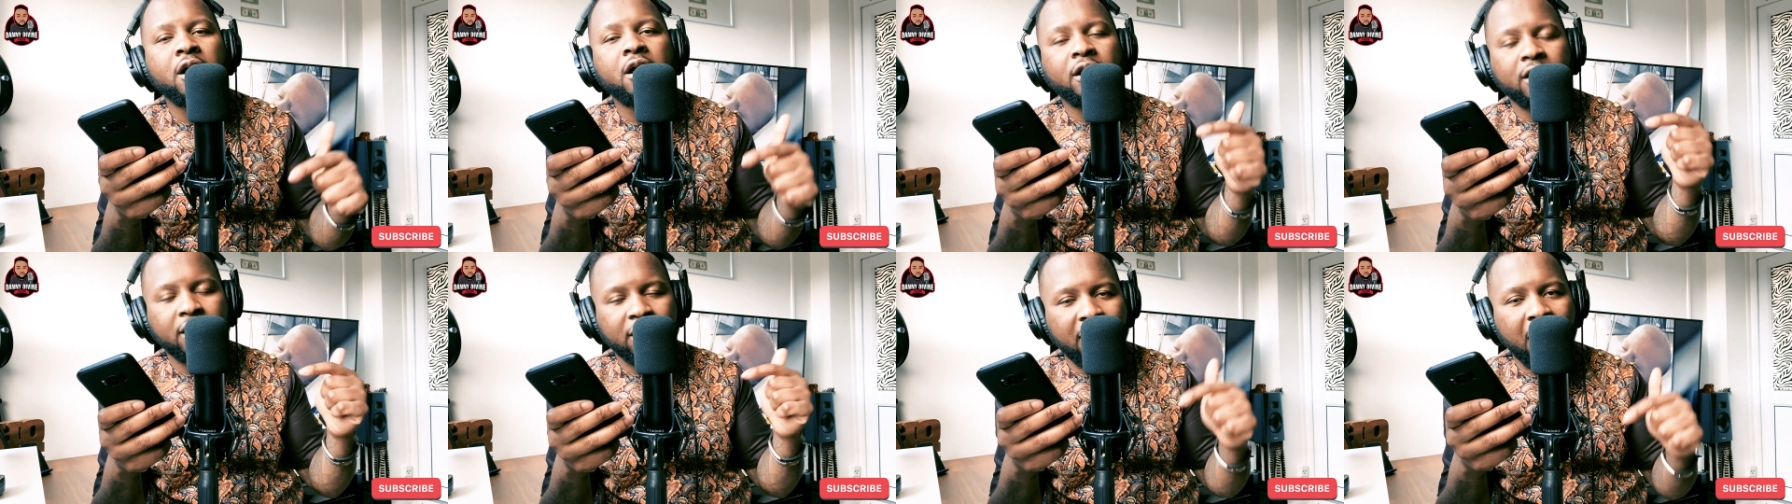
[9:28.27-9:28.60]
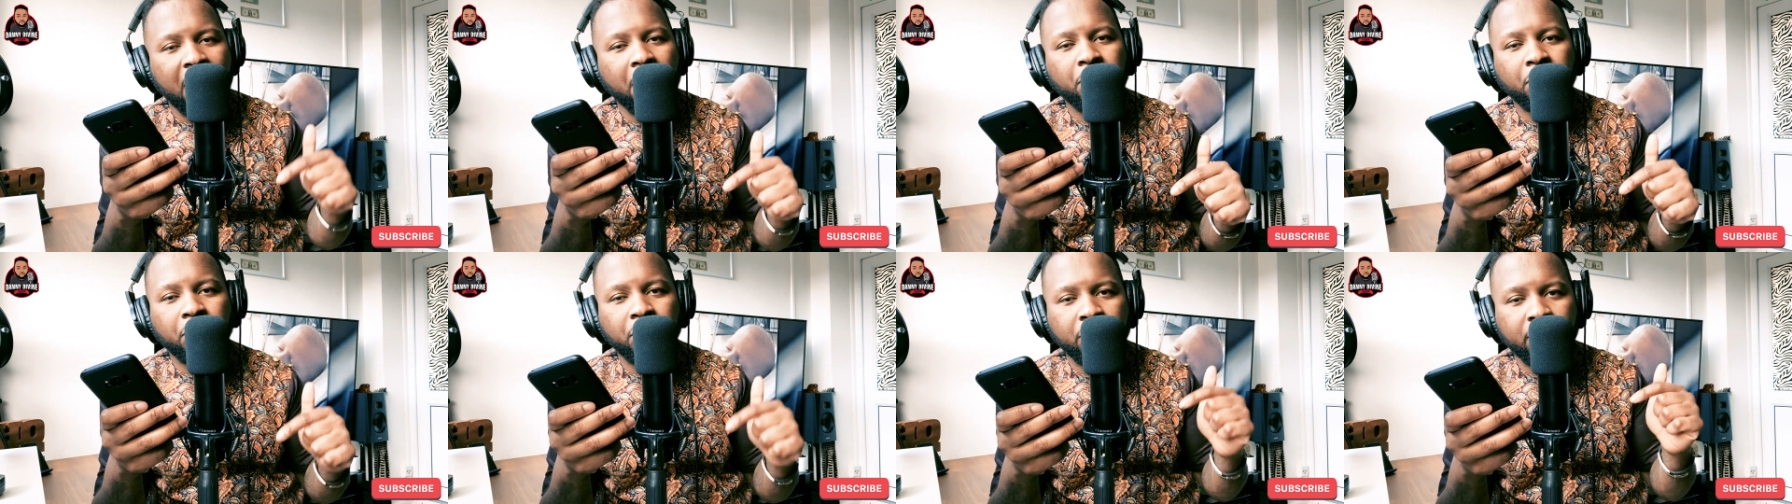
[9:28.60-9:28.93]

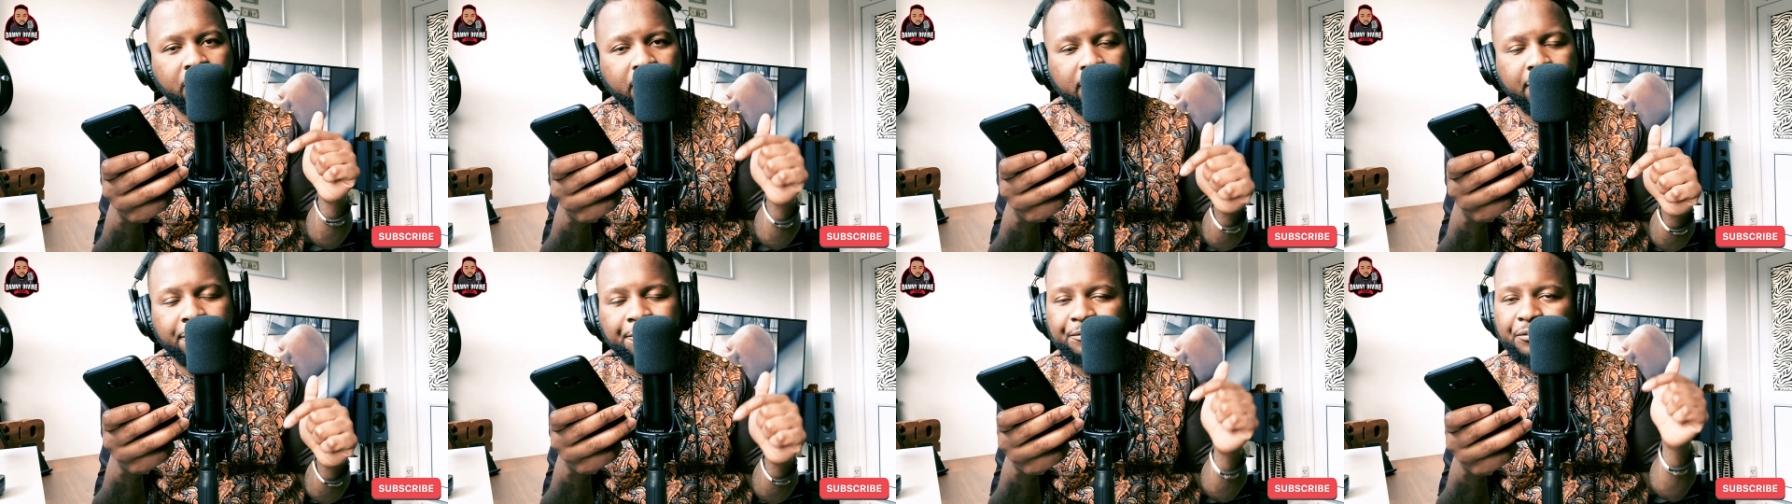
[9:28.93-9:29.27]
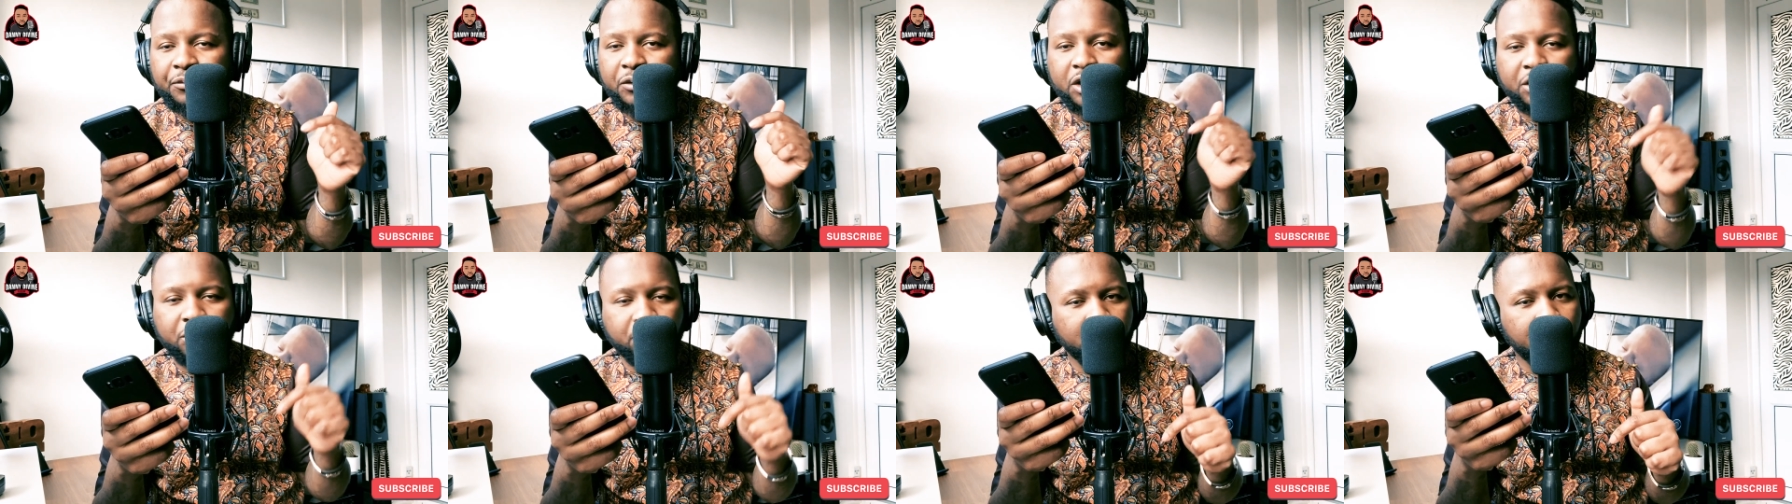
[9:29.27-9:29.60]
down on the
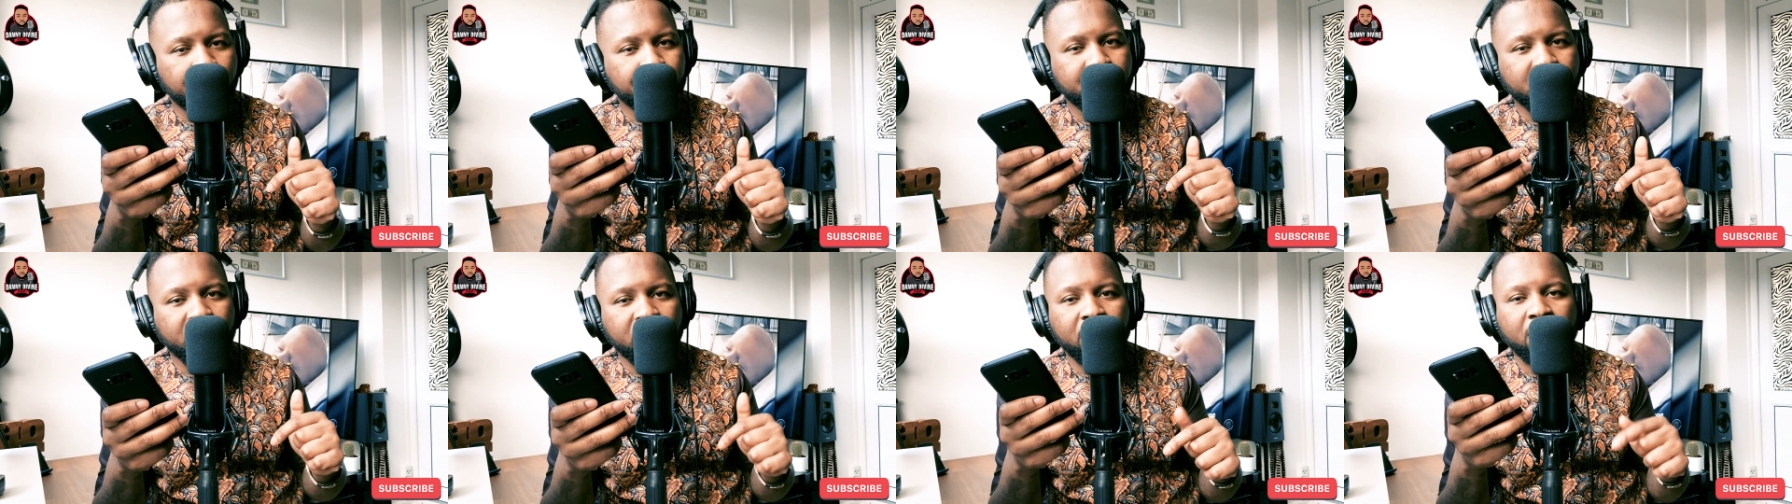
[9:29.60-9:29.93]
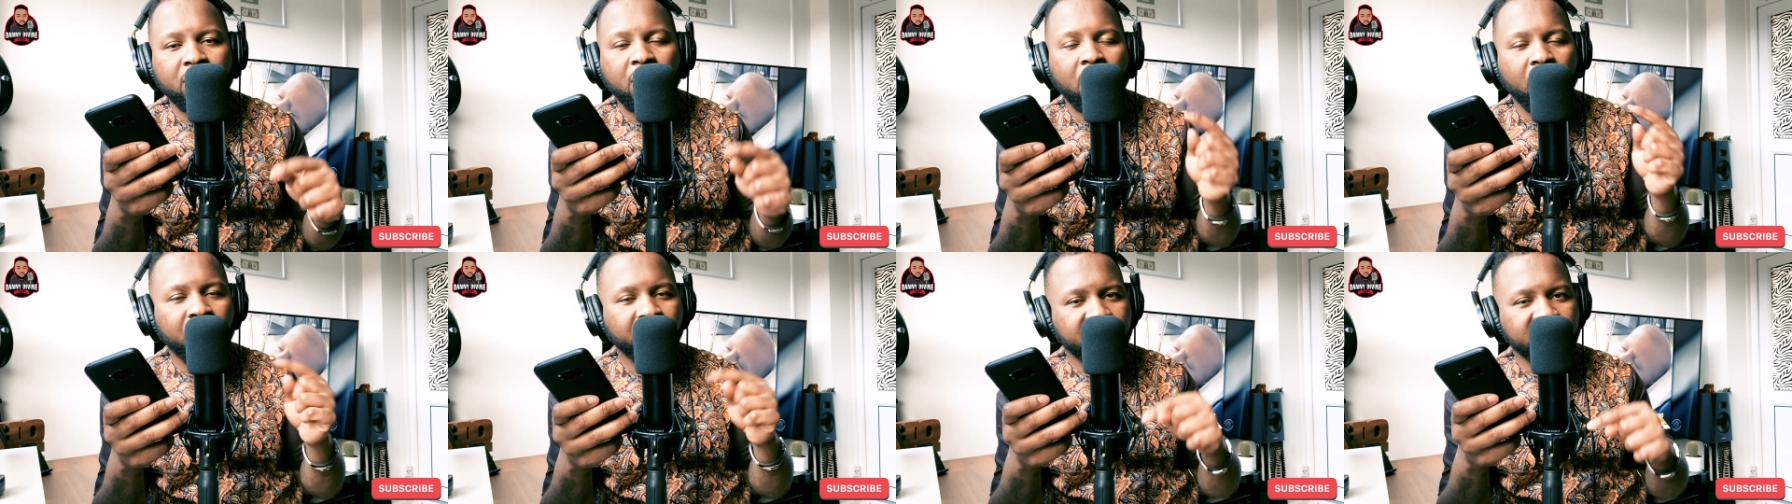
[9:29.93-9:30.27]
description
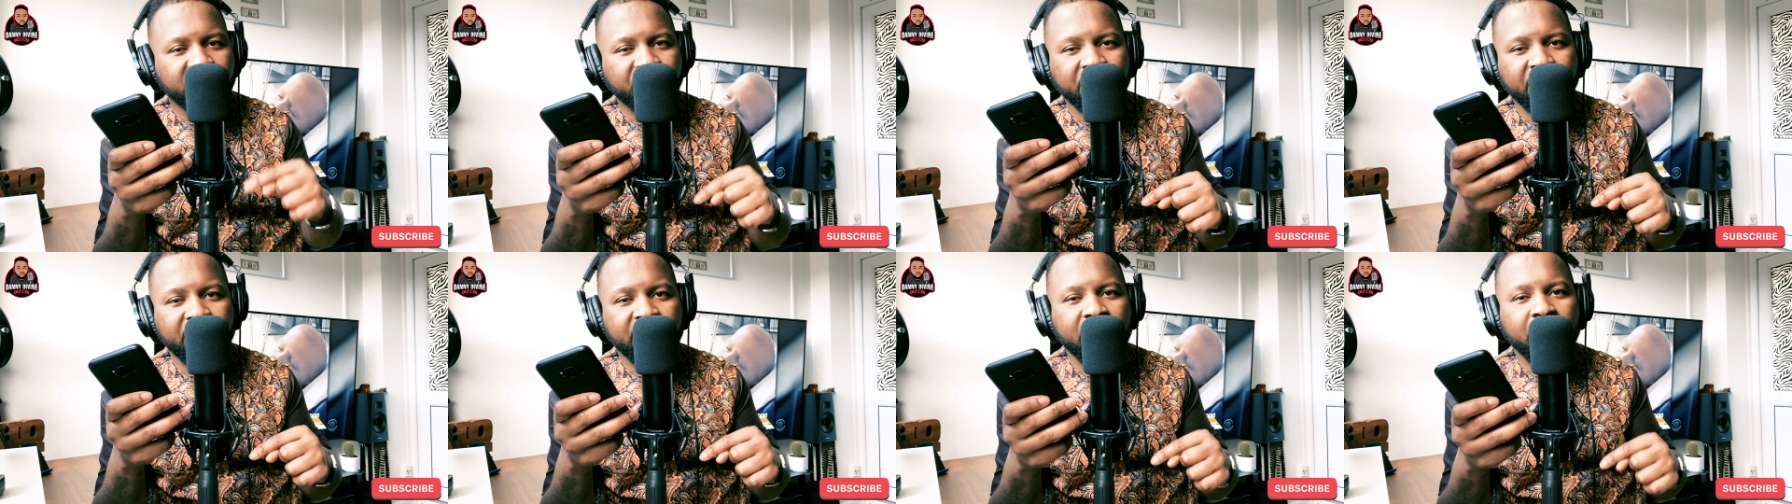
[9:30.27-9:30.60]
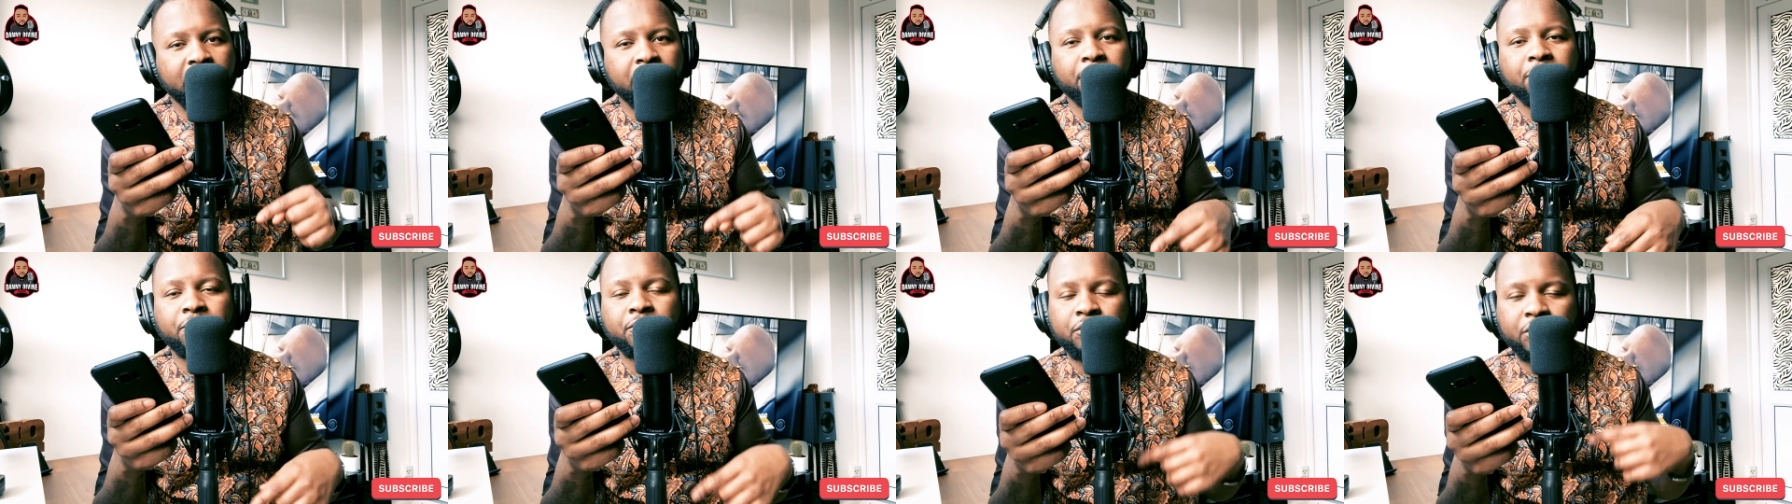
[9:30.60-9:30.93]
of this video.